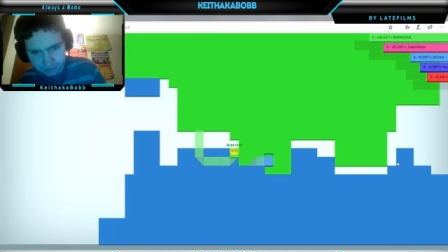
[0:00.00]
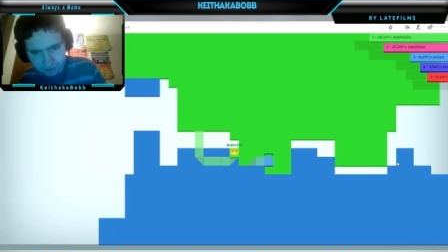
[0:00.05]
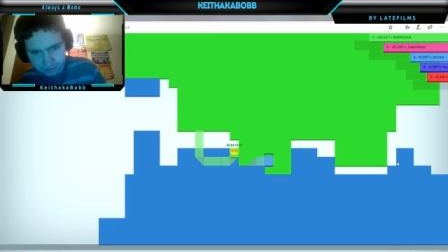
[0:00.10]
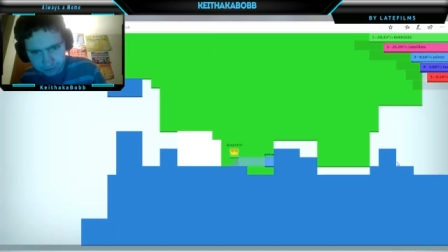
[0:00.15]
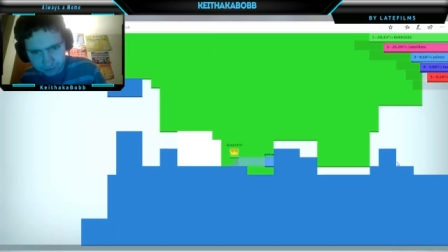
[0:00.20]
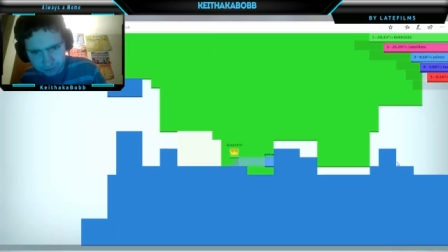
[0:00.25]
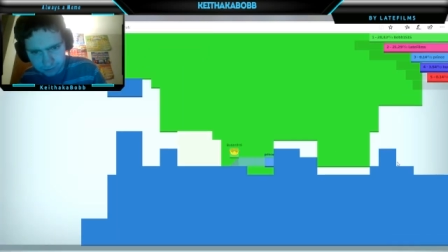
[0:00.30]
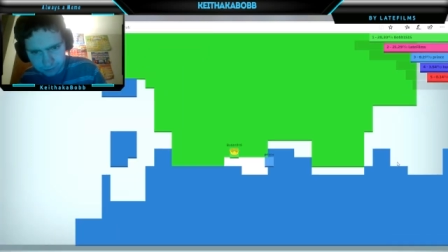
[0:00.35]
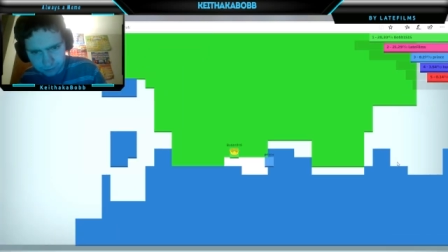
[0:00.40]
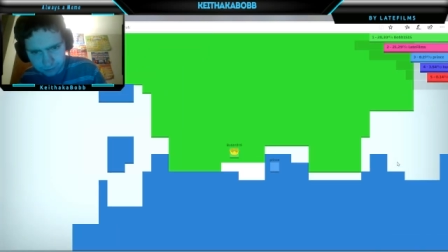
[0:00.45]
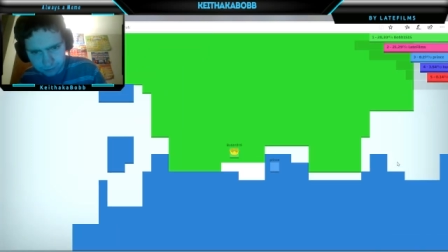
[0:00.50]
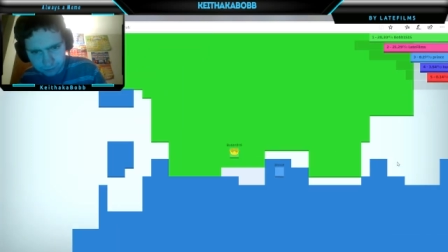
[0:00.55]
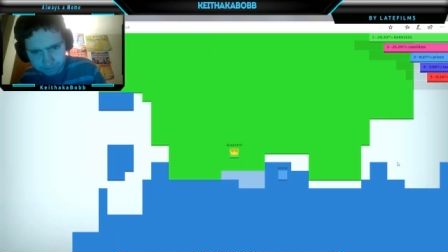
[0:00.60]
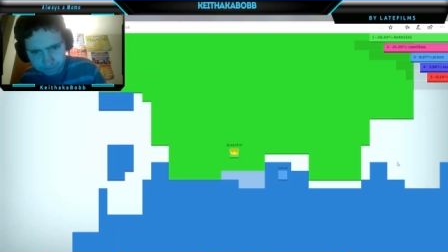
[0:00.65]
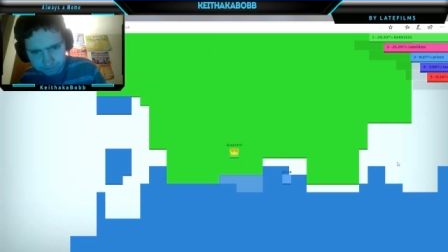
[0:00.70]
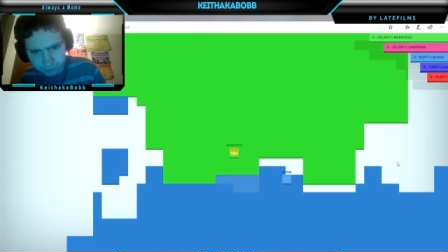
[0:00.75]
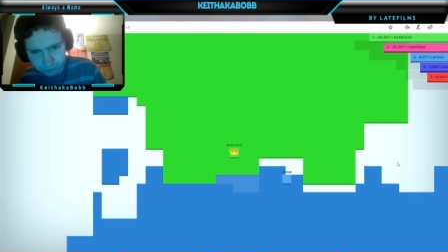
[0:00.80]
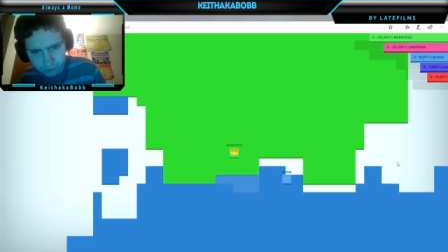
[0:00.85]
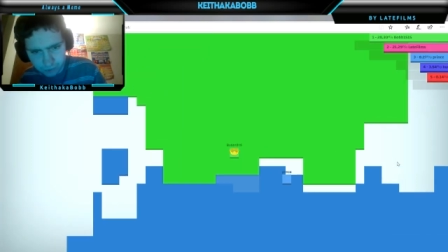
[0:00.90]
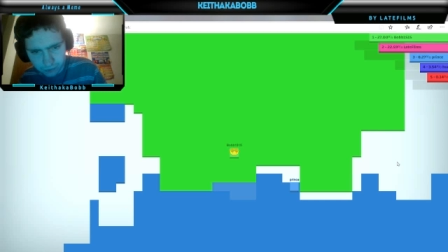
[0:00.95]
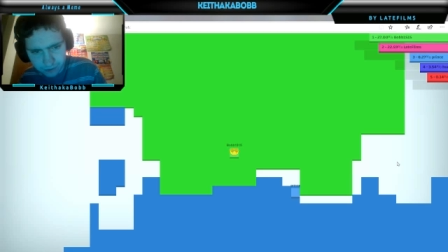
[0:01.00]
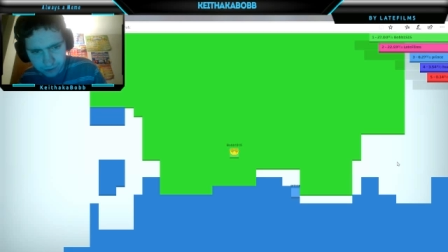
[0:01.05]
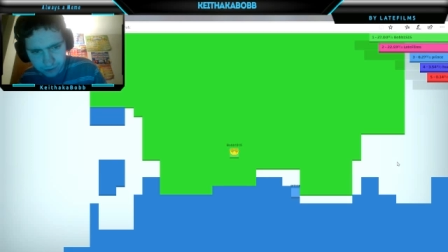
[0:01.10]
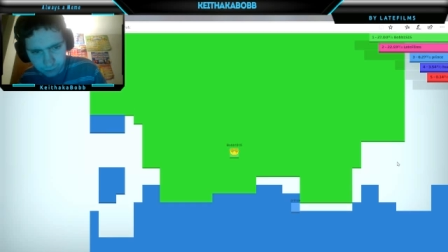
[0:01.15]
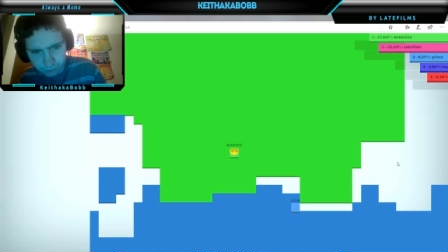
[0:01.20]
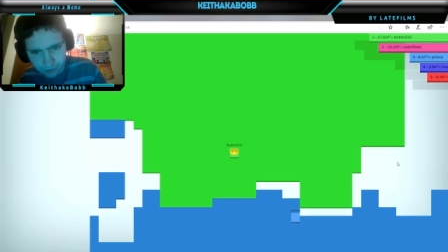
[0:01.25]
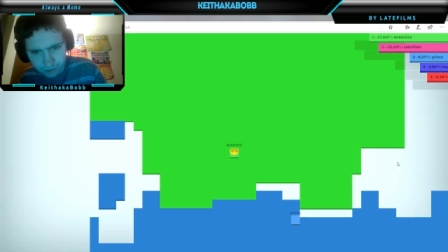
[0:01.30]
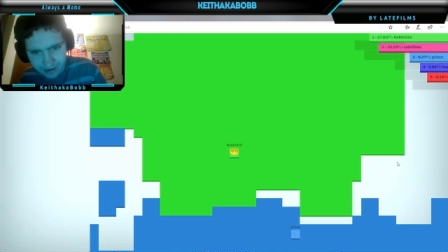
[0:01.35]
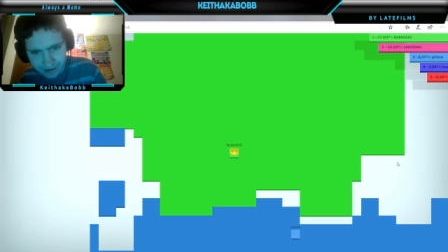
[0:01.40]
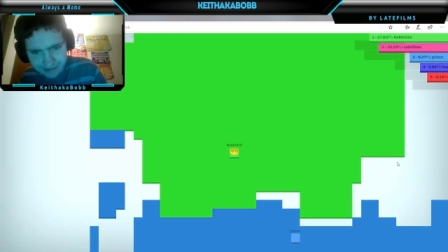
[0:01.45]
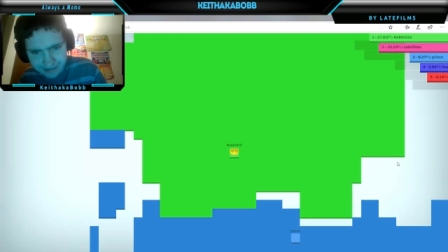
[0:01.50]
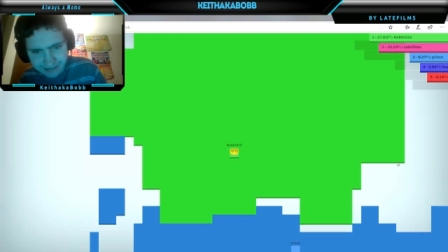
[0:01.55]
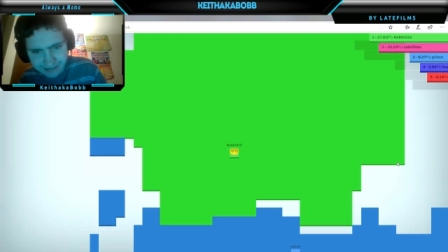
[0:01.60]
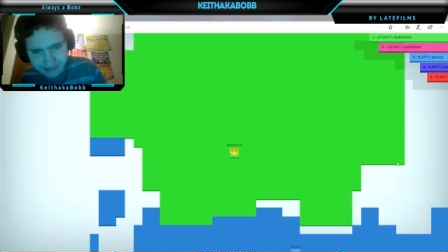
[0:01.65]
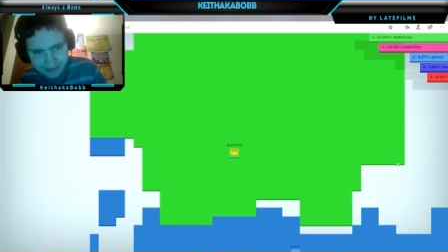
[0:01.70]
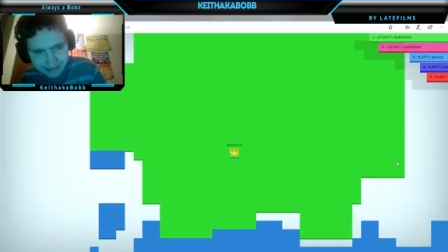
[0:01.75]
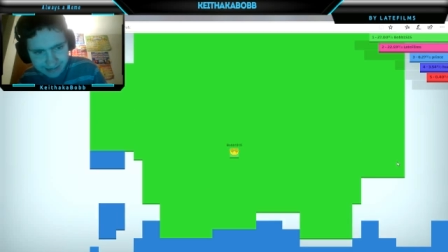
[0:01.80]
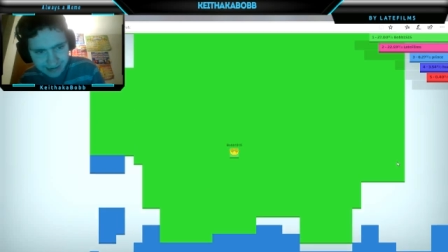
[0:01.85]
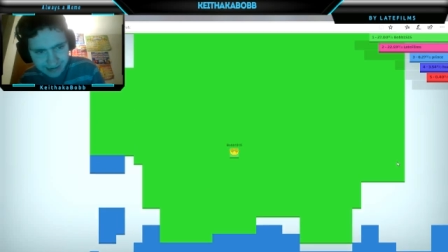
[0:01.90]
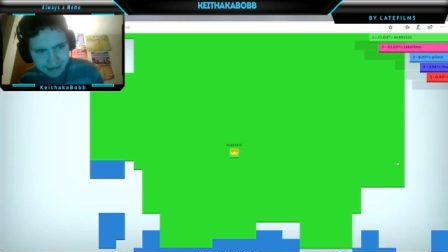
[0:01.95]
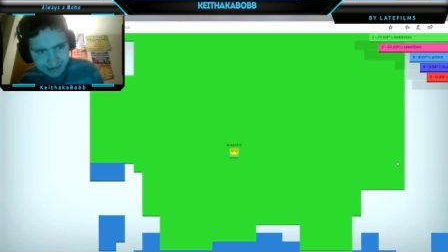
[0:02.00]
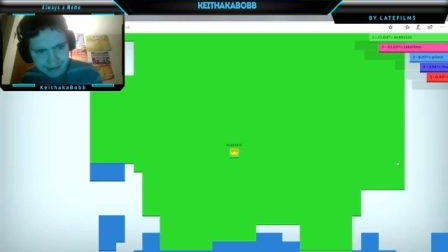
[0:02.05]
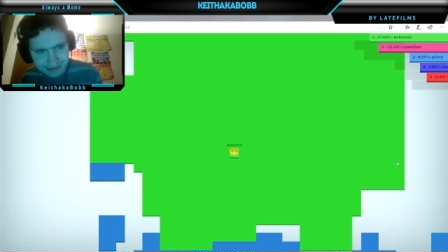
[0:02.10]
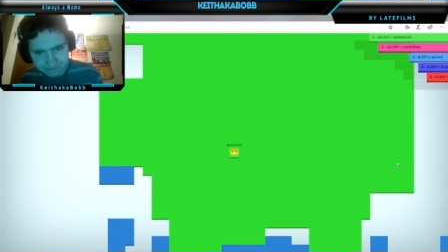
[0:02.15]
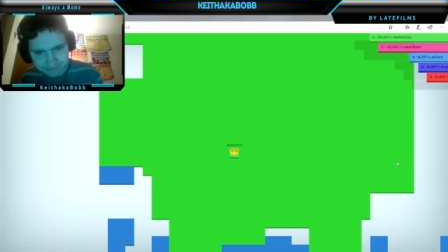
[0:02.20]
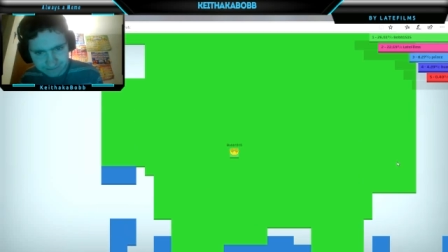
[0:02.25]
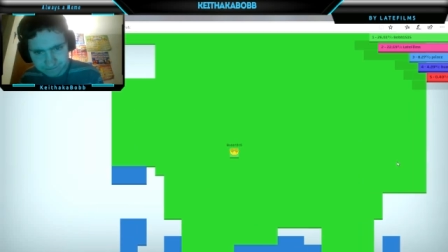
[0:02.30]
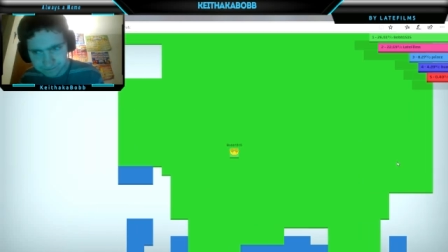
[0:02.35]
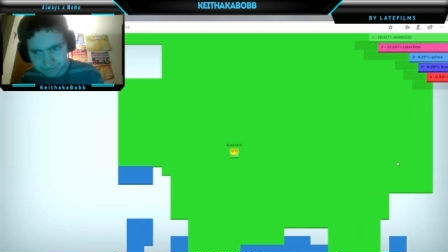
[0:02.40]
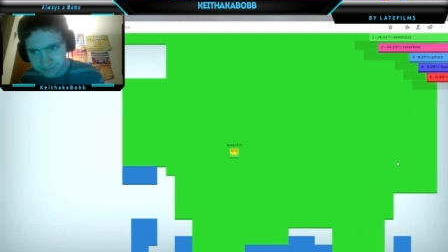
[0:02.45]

Oh boy! Oh no! I, Blue's I, taking I, over.